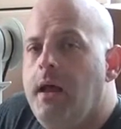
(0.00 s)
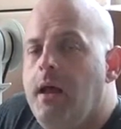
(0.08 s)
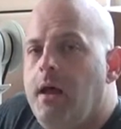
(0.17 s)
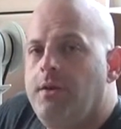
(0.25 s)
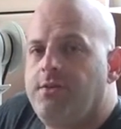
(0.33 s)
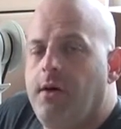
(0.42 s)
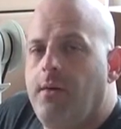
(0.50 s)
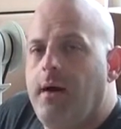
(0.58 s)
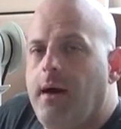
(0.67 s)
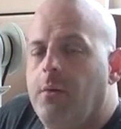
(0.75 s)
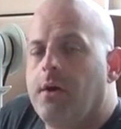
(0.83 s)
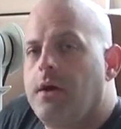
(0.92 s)
So
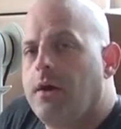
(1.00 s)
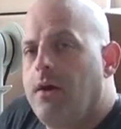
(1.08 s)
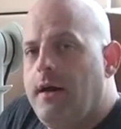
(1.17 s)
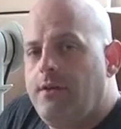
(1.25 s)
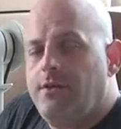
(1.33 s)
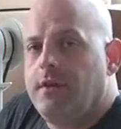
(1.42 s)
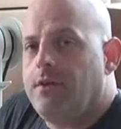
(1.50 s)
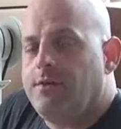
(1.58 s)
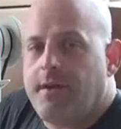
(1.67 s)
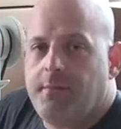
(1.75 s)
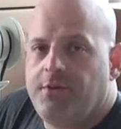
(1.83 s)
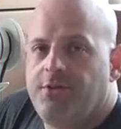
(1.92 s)
we're going to go ahead and do a little
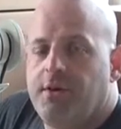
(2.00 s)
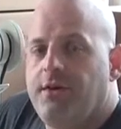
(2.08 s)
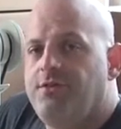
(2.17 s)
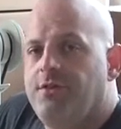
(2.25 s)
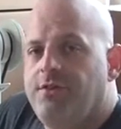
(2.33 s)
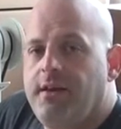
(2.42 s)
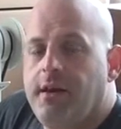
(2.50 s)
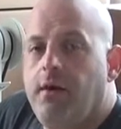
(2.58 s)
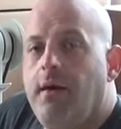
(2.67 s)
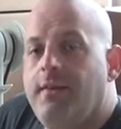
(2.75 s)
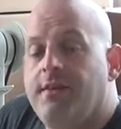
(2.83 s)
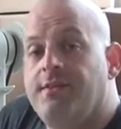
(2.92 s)
demonstrational
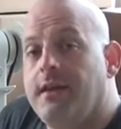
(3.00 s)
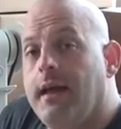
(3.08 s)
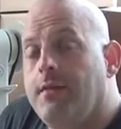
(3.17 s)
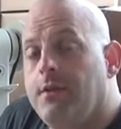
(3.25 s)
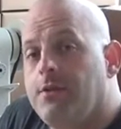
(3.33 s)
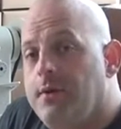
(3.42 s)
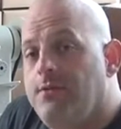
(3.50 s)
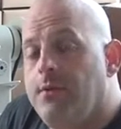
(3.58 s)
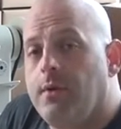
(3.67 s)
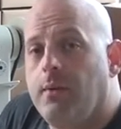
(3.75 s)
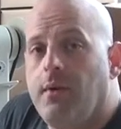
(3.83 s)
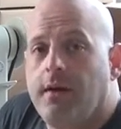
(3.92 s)
video on this. Again, the
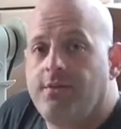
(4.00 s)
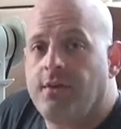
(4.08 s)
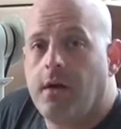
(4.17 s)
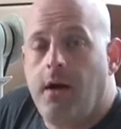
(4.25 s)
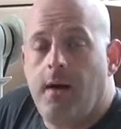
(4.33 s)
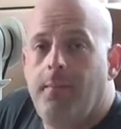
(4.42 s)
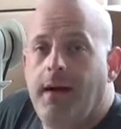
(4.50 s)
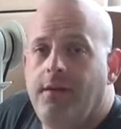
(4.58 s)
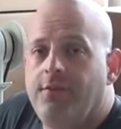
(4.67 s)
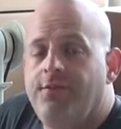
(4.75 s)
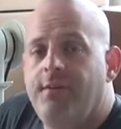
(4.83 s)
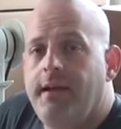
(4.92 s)
341 is a
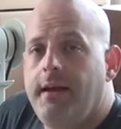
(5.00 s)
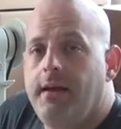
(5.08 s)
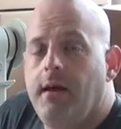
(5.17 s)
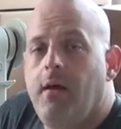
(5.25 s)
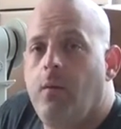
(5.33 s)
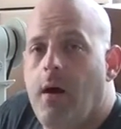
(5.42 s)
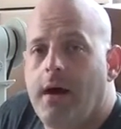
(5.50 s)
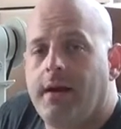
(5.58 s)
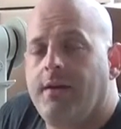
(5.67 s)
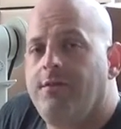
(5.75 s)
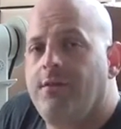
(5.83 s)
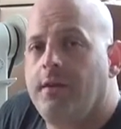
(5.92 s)
compound feed,
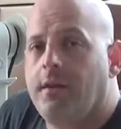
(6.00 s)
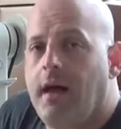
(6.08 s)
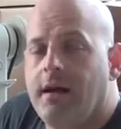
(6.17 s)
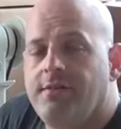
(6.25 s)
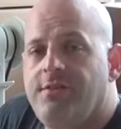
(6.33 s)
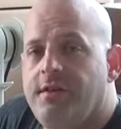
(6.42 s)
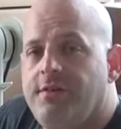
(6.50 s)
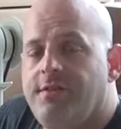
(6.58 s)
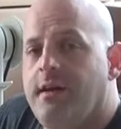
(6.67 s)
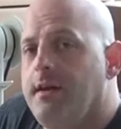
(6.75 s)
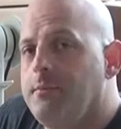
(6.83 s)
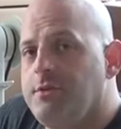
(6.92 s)
walking foot lock stitch
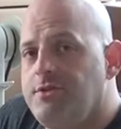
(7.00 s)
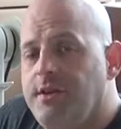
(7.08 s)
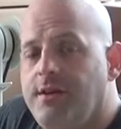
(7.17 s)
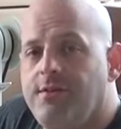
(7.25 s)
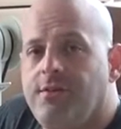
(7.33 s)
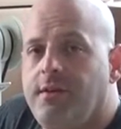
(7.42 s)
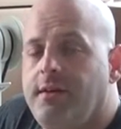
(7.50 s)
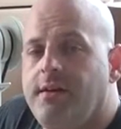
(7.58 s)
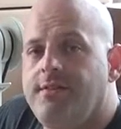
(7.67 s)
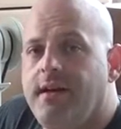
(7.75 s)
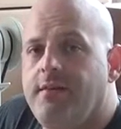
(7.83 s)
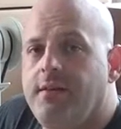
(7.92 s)
type machine, so it
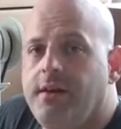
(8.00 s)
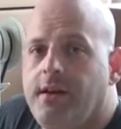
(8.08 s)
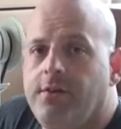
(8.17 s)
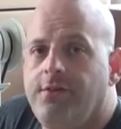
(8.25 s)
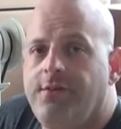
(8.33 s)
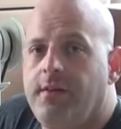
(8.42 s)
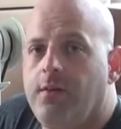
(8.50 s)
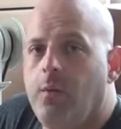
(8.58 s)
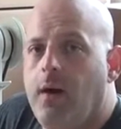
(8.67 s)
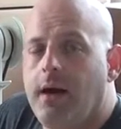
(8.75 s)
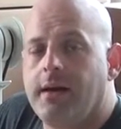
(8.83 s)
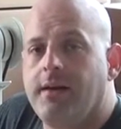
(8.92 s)
does have the needle feed, the
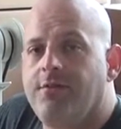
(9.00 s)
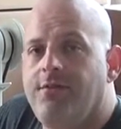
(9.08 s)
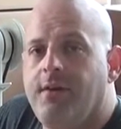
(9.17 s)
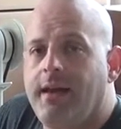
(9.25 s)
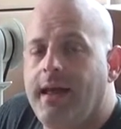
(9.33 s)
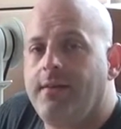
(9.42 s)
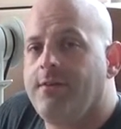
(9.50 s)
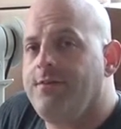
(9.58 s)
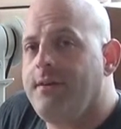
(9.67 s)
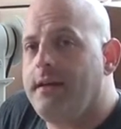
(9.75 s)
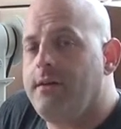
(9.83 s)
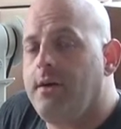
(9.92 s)
walking foot, and the
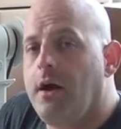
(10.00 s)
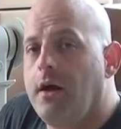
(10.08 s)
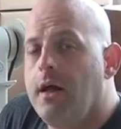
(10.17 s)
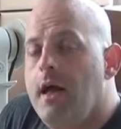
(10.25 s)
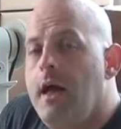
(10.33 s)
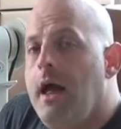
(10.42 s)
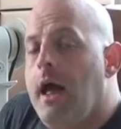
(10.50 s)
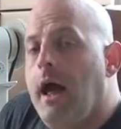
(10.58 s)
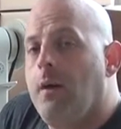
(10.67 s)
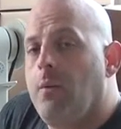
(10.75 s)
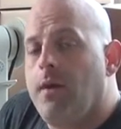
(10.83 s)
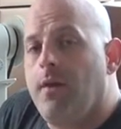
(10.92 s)
feed dog.
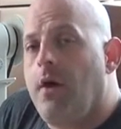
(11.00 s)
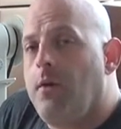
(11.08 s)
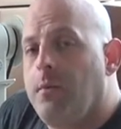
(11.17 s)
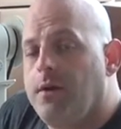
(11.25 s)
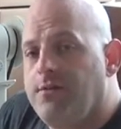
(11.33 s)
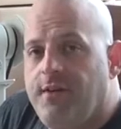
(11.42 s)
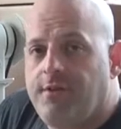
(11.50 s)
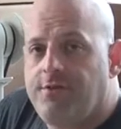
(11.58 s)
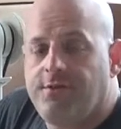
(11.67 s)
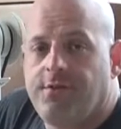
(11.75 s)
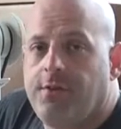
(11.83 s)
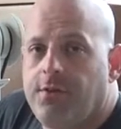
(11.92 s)
And one of the hallmark
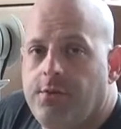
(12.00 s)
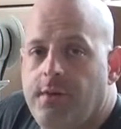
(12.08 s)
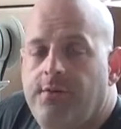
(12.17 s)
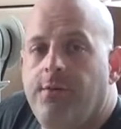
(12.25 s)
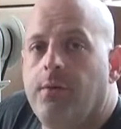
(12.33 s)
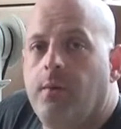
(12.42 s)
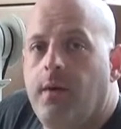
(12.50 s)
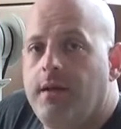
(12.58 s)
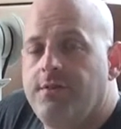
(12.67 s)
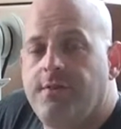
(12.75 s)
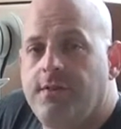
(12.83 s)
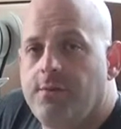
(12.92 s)
features of the 341
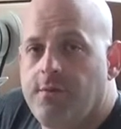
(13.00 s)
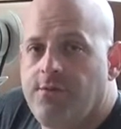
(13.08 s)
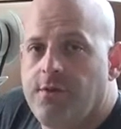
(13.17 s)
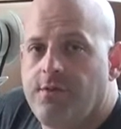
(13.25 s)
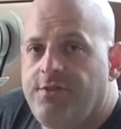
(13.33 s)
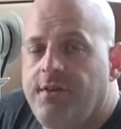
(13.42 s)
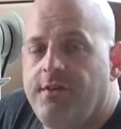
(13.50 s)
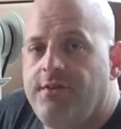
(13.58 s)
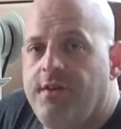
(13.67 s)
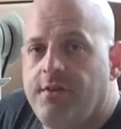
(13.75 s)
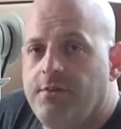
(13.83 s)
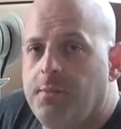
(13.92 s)
is that the reverse
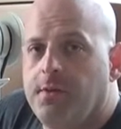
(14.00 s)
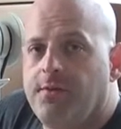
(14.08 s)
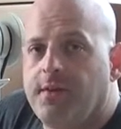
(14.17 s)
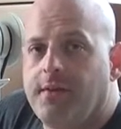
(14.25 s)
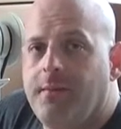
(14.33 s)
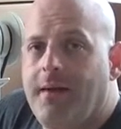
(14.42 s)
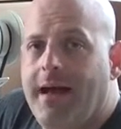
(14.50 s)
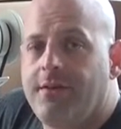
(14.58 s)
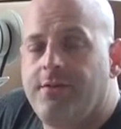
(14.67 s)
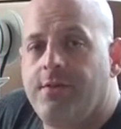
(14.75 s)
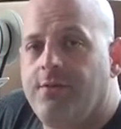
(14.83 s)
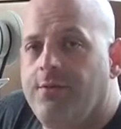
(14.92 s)
stitch does perfectly
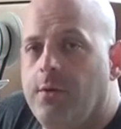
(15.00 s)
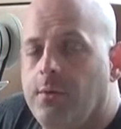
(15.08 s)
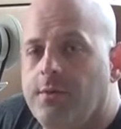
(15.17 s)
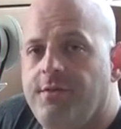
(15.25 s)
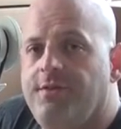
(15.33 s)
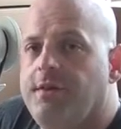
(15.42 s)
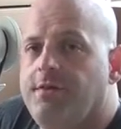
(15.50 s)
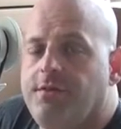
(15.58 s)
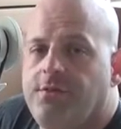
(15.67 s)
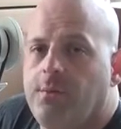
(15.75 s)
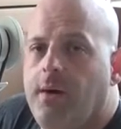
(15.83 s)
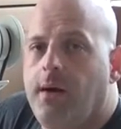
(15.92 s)
match the forward stitch
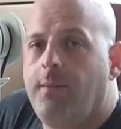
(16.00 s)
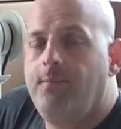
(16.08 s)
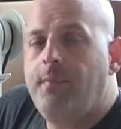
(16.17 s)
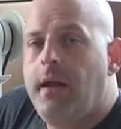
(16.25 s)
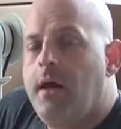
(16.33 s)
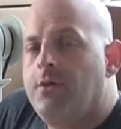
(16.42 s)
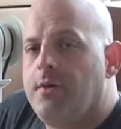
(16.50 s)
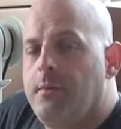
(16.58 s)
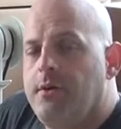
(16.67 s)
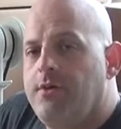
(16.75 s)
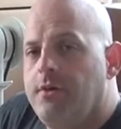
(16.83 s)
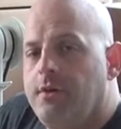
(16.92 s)
as well. So I'm
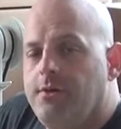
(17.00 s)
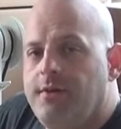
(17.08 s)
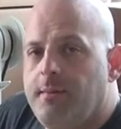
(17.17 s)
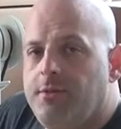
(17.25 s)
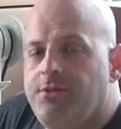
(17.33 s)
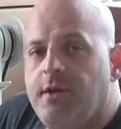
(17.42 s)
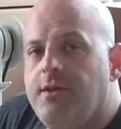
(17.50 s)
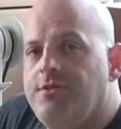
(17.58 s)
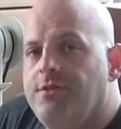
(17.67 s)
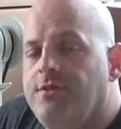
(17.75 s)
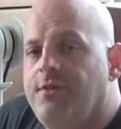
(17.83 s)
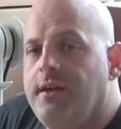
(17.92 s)
going to do a little
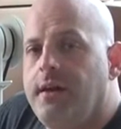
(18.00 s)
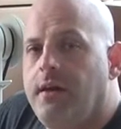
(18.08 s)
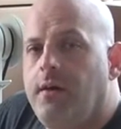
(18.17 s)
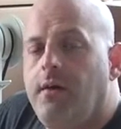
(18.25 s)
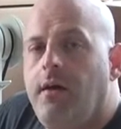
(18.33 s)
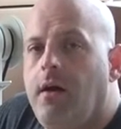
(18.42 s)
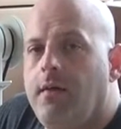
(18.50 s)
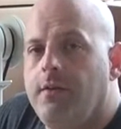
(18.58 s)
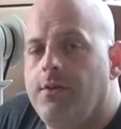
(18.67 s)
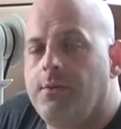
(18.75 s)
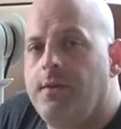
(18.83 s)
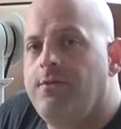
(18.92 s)
demonstrational video on
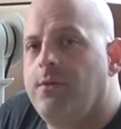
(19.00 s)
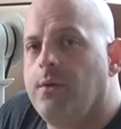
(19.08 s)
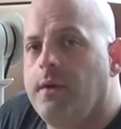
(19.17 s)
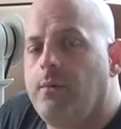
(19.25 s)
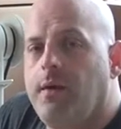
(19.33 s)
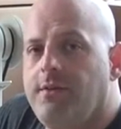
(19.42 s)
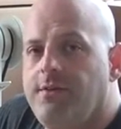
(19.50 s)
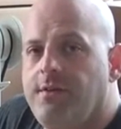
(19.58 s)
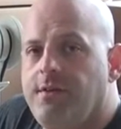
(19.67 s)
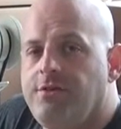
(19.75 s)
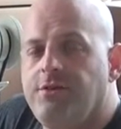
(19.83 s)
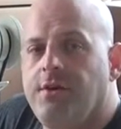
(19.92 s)
the 341
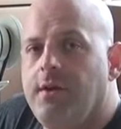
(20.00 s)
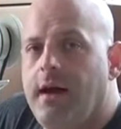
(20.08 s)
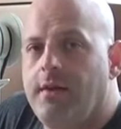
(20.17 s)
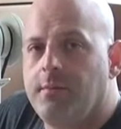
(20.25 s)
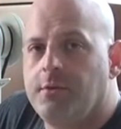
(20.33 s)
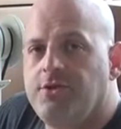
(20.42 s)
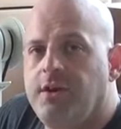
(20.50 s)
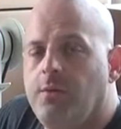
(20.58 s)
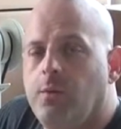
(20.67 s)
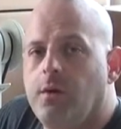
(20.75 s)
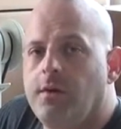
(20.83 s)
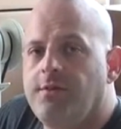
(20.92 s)
to show you how the
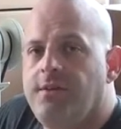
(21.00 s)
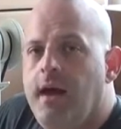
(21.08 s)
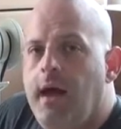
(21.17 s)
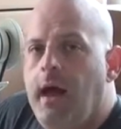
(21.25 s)
machine works.